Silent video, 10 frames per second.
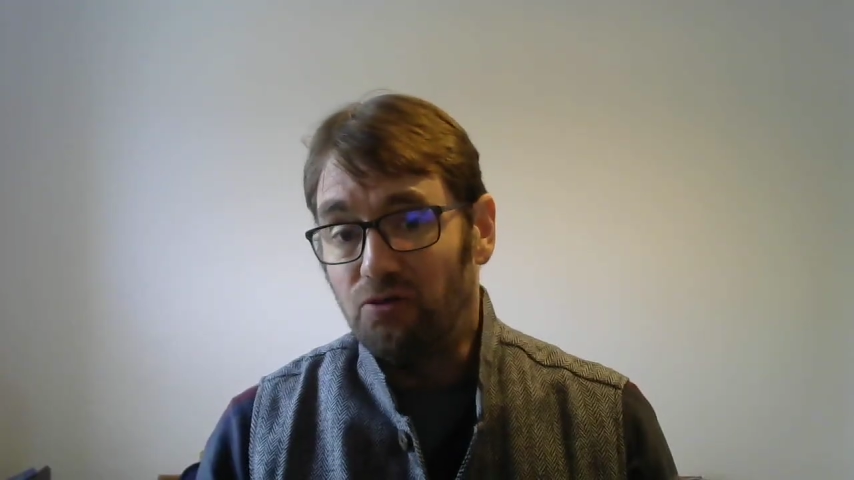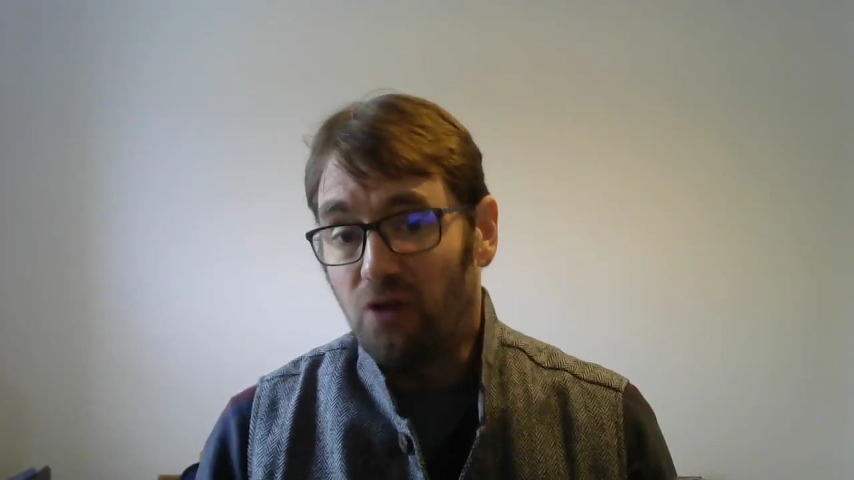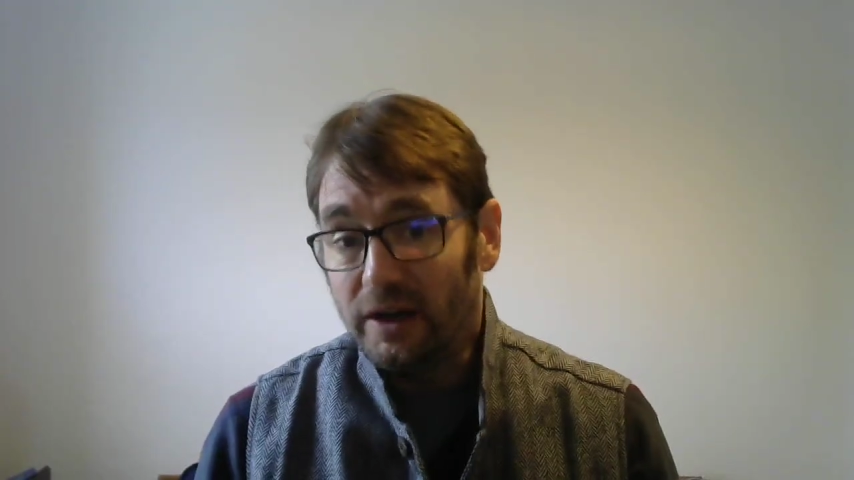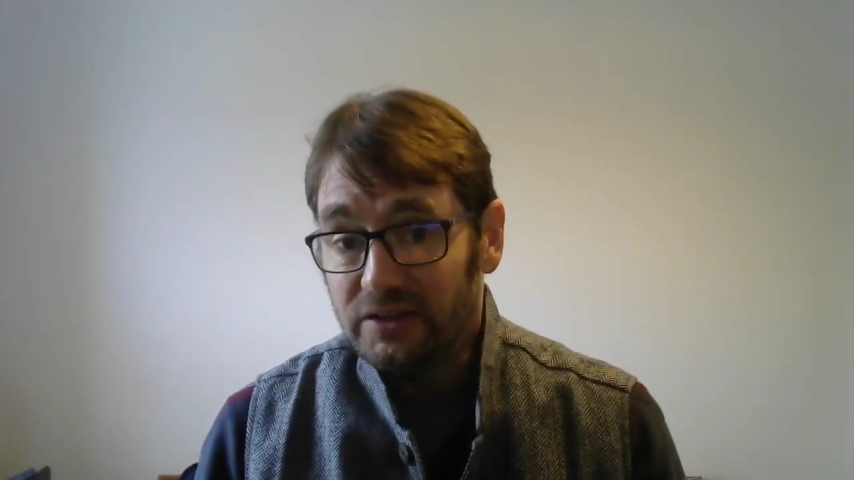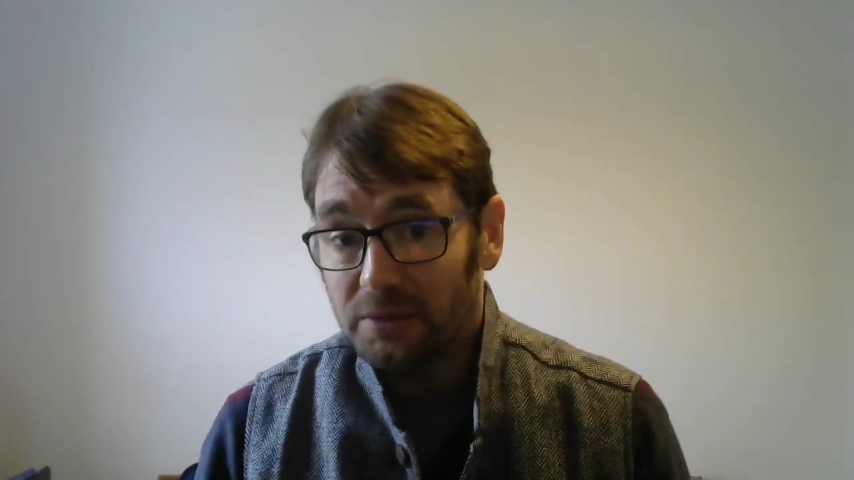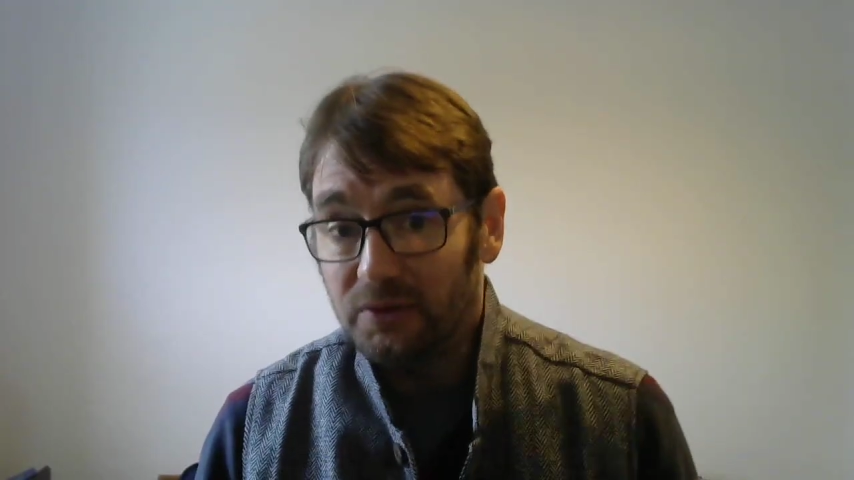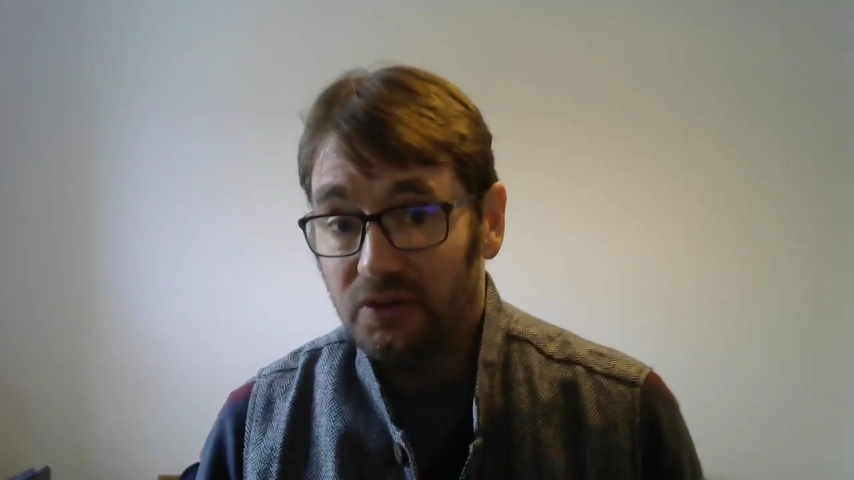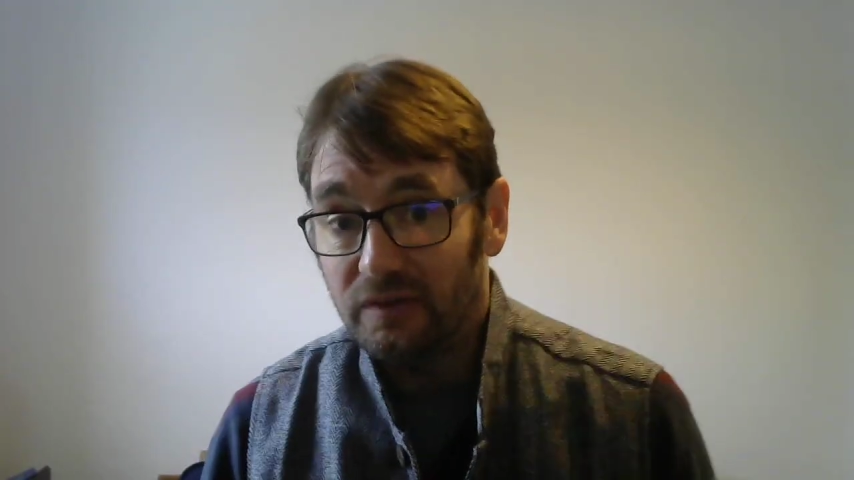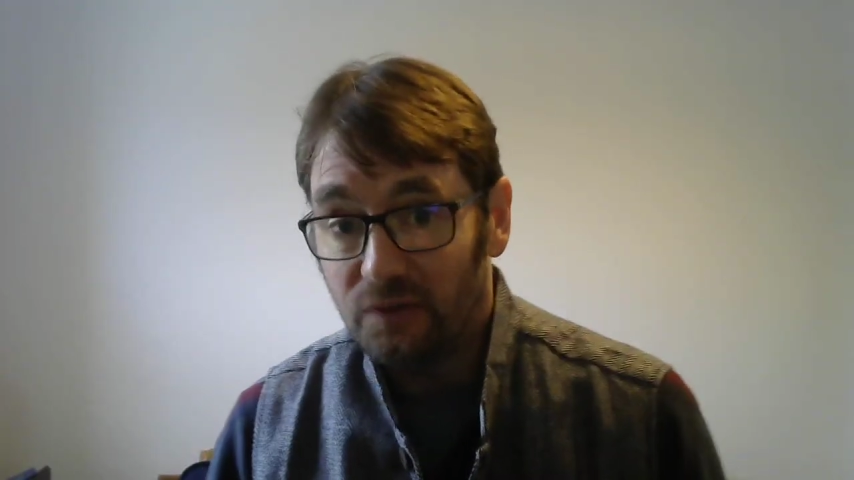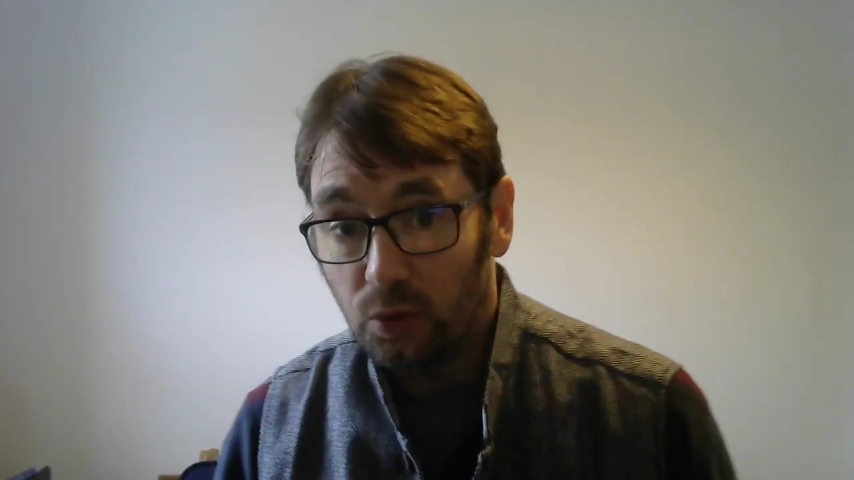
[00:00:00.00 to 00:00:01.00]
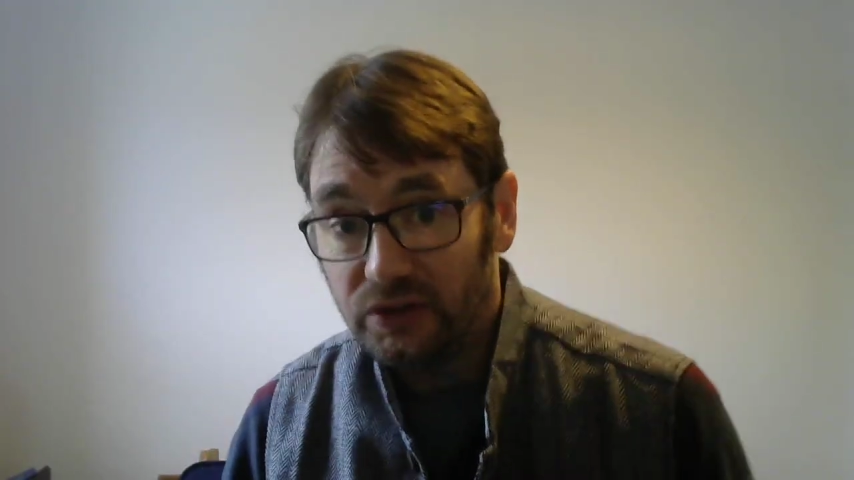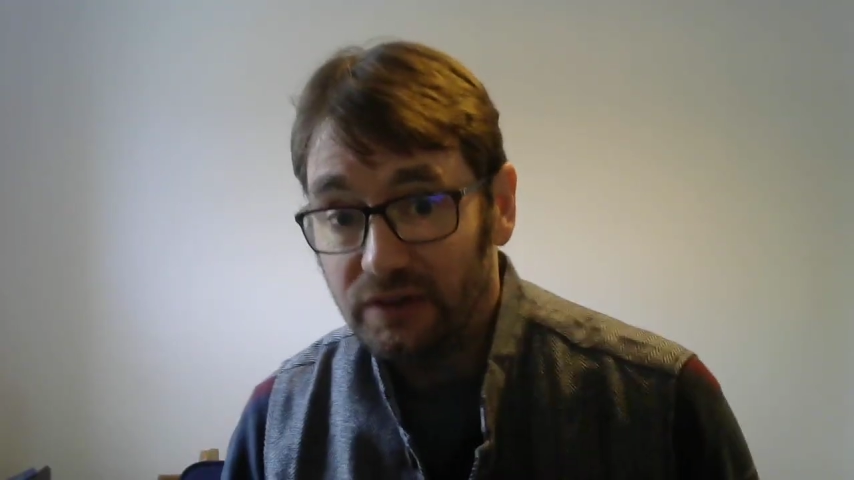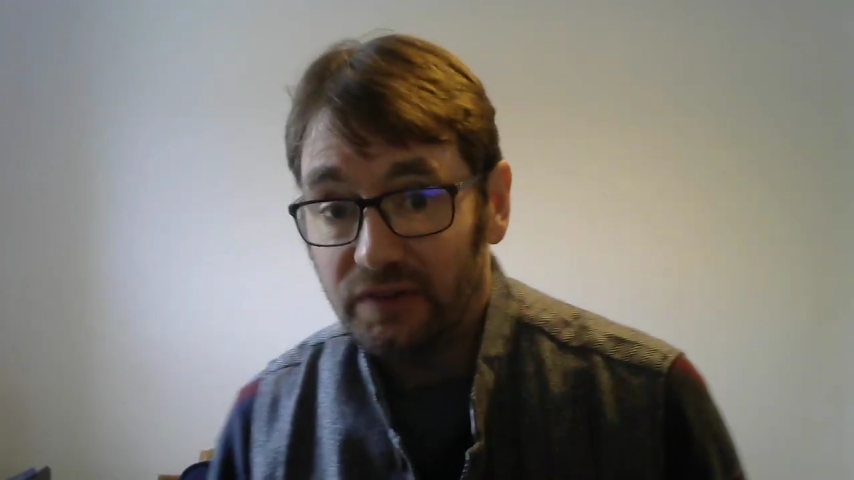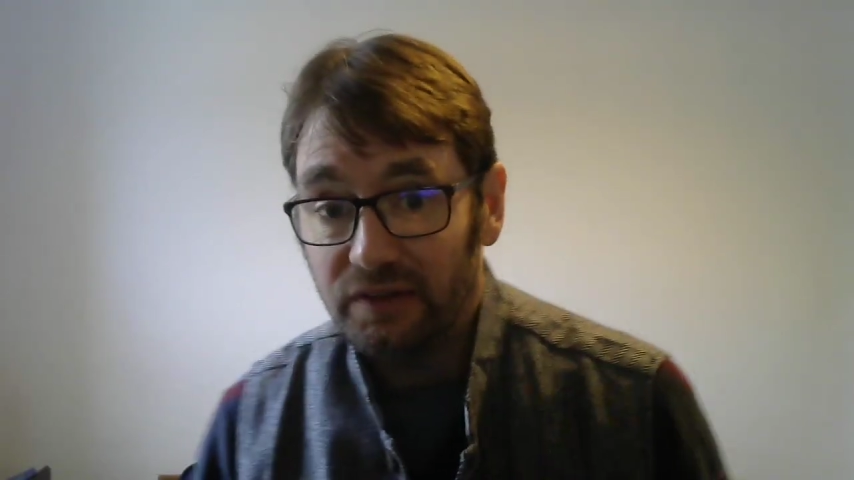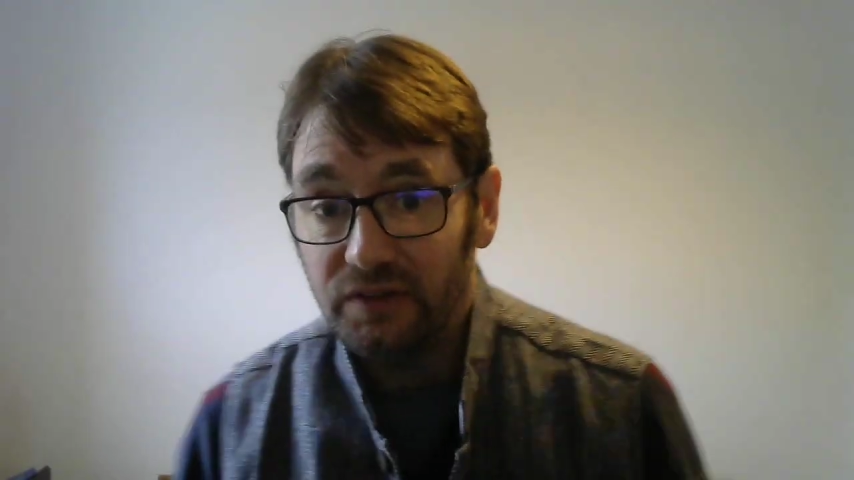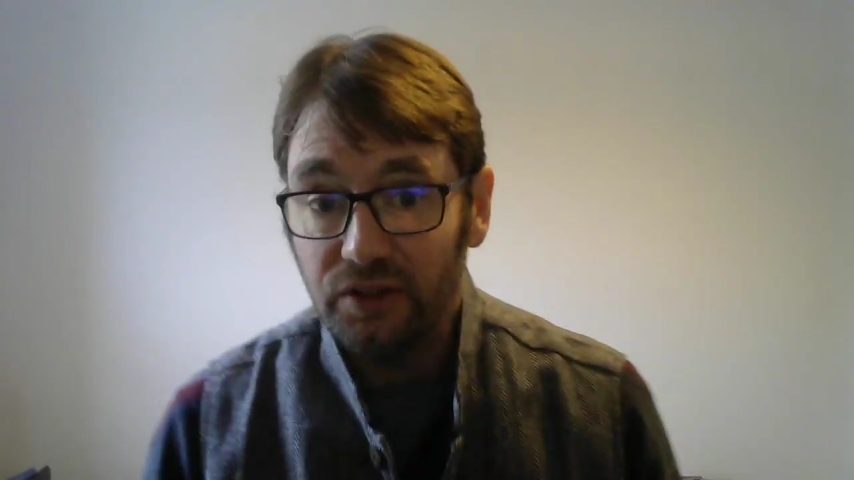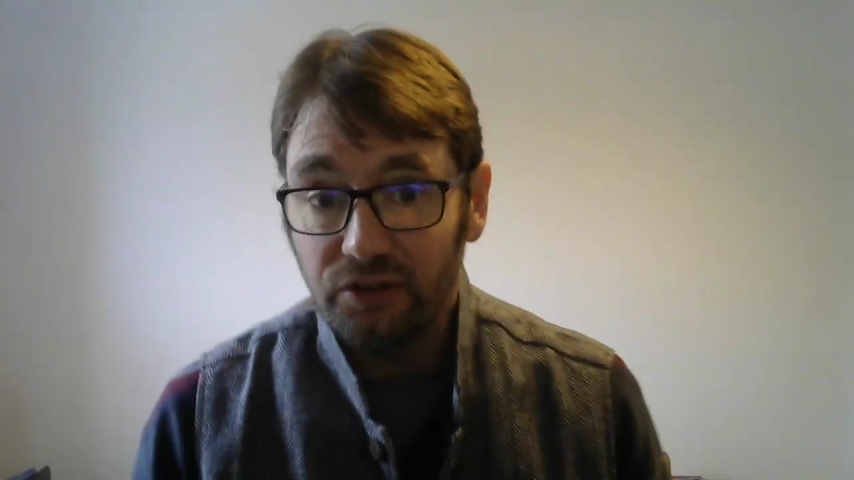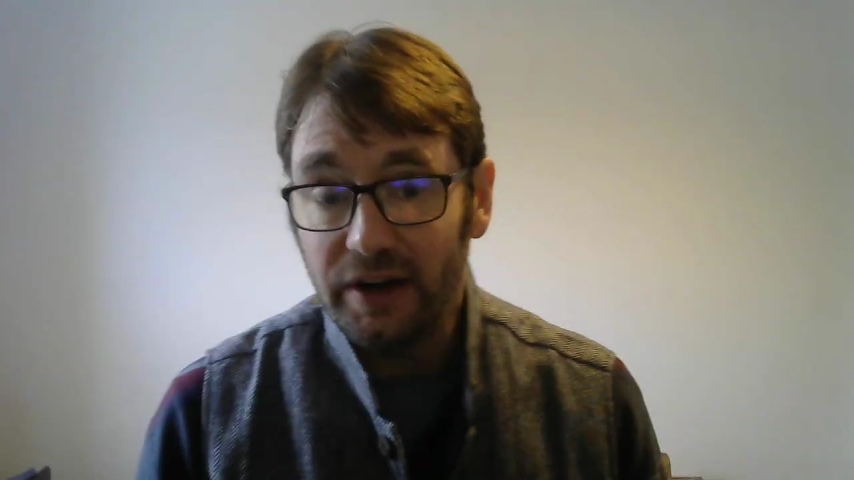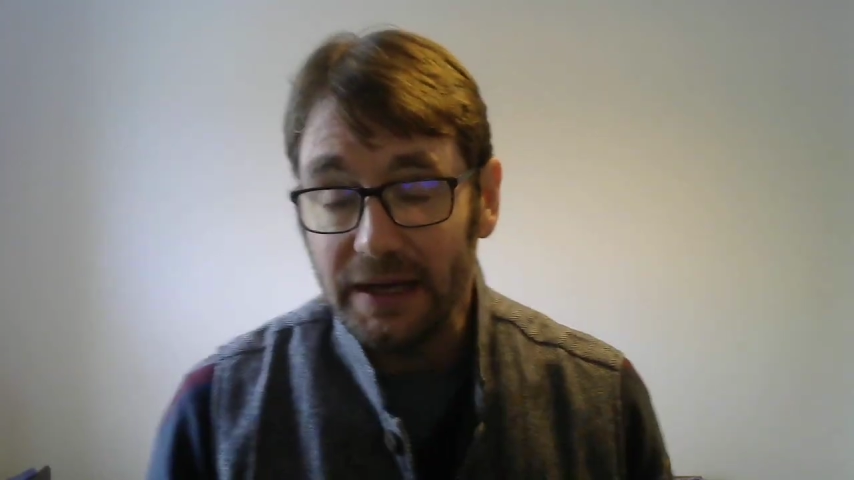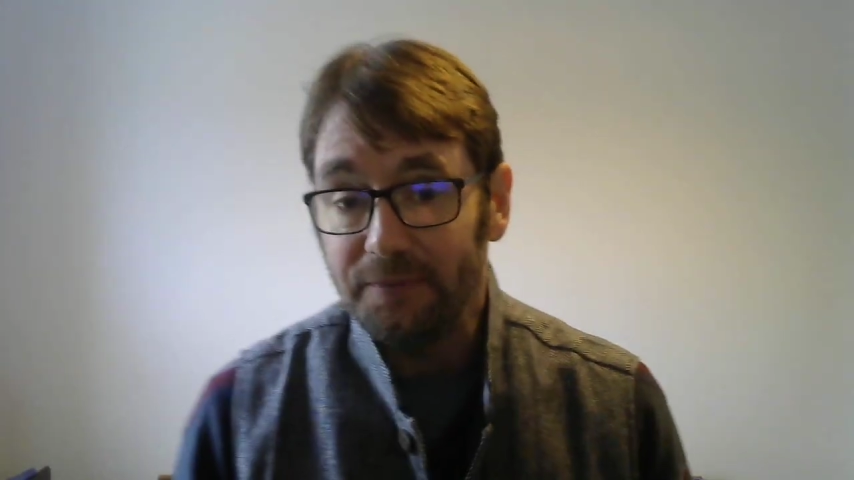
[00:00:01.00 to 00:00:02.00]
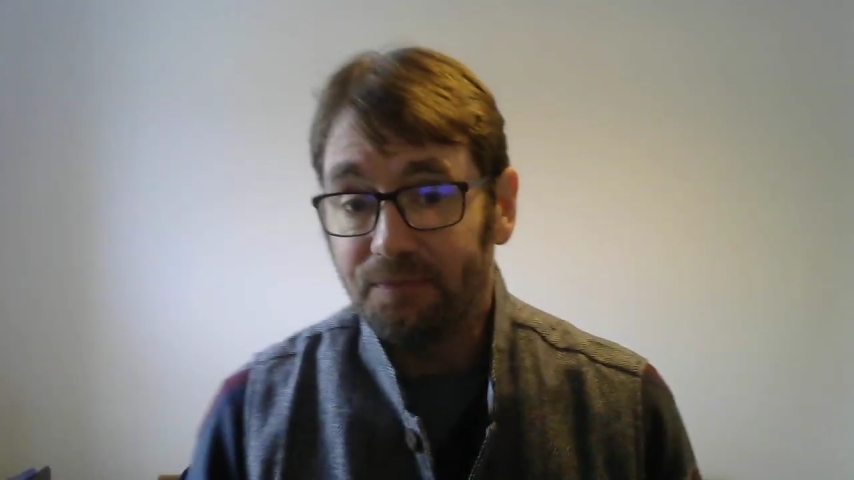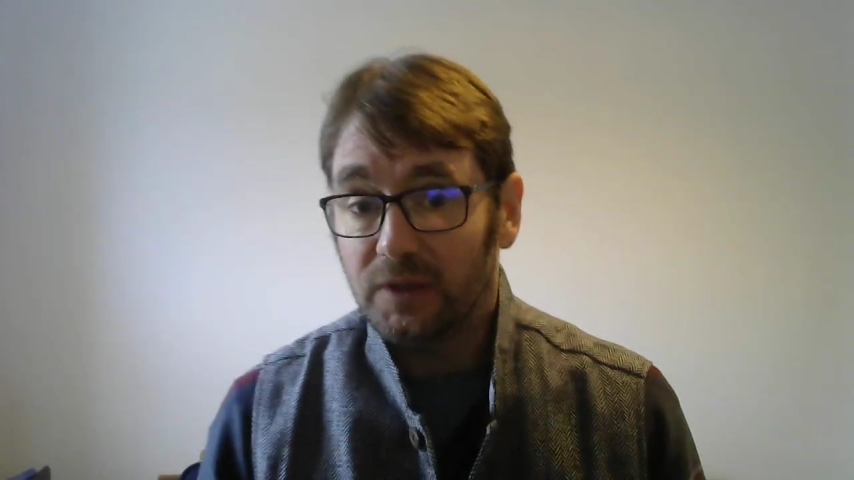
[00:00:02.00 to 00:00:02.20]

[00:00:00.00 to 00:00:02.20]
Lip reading: right up until 1453,